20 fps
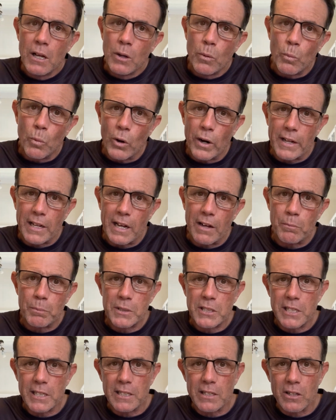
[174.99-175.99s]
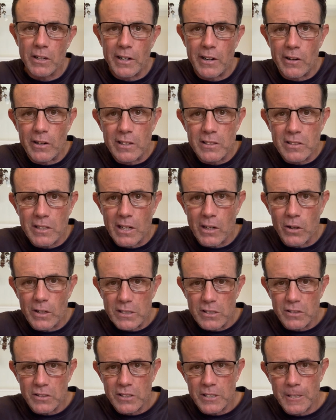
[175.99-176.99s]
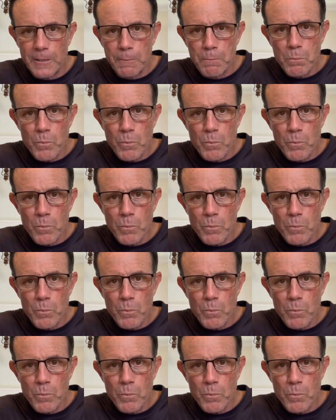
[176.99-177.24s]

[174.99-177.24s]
have particular areas they like to sit.